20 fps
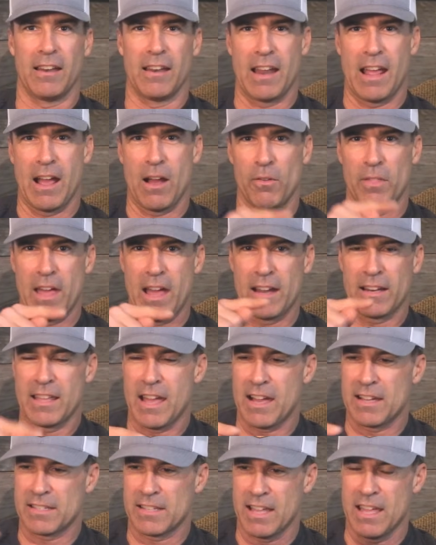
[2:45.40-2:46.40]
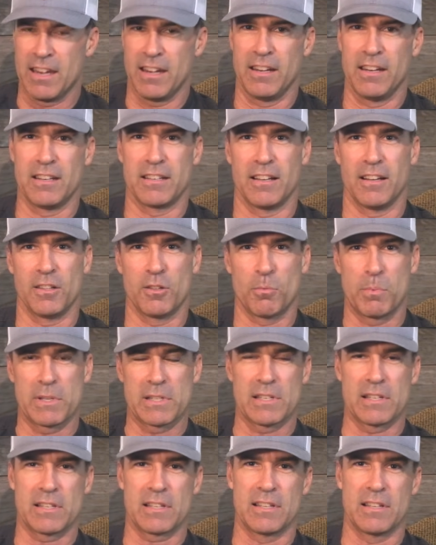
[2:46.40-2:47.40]
how that cascaded into other
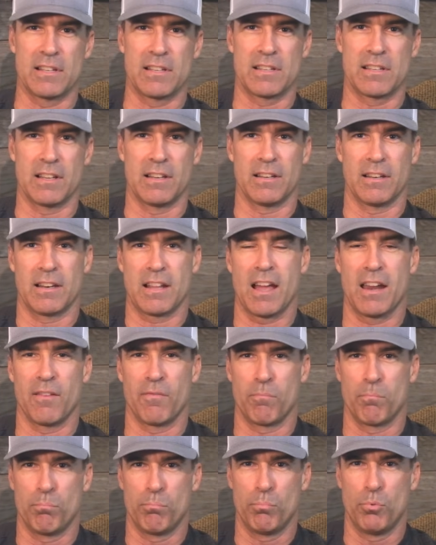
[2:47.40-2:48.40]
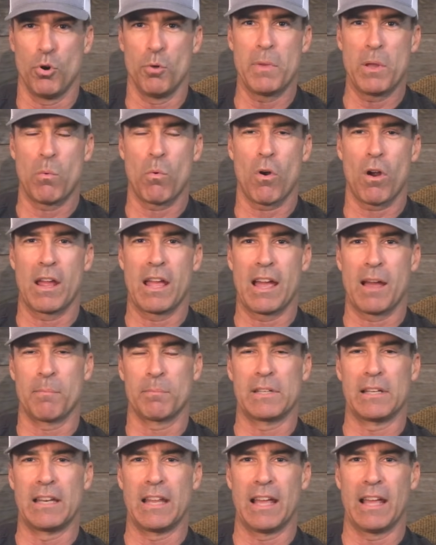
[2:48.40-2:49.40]
businesses and kind of put me where I am
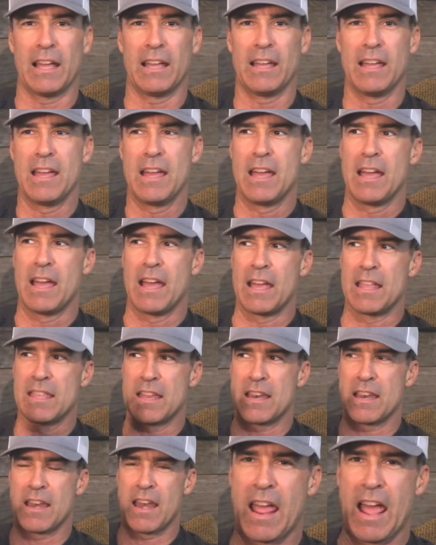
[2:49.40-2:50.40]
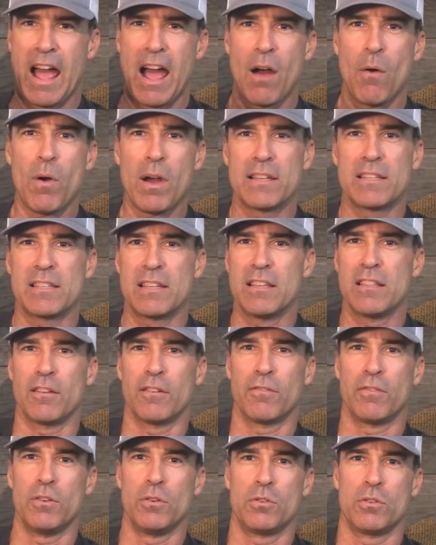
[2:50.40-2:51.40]
today, and then how I see the
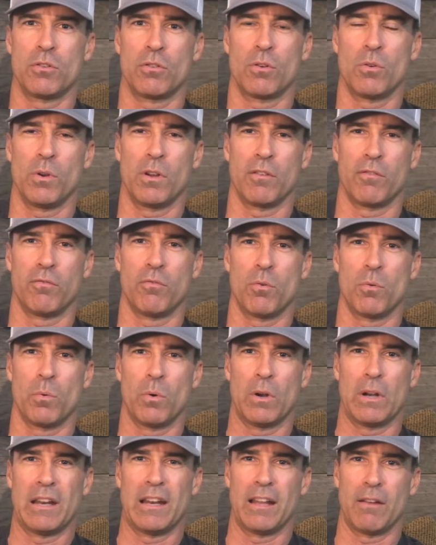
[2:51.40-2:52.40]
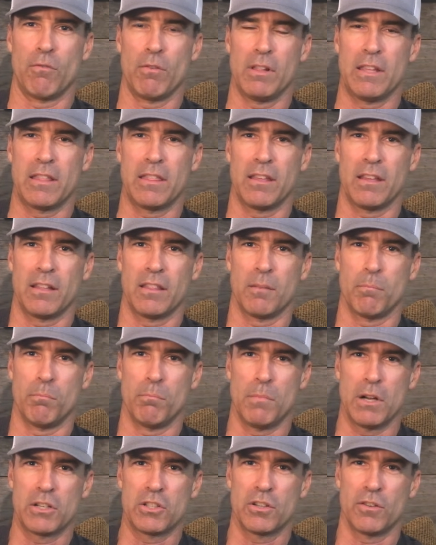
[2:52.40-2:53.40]
future going forward. And I really think that
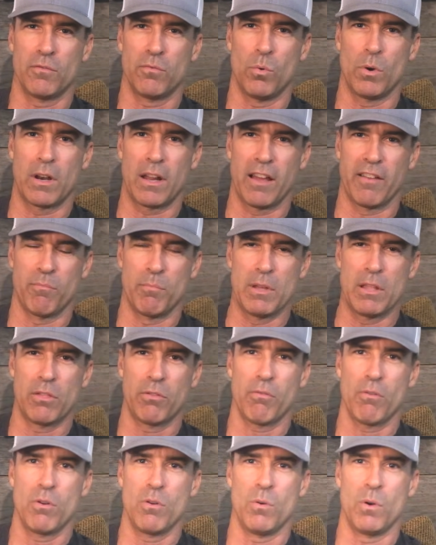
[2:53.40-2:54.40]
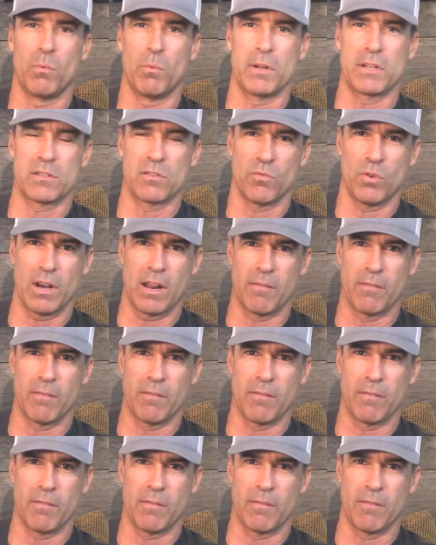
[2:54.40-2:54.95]
much of what I've been through and much of what I'm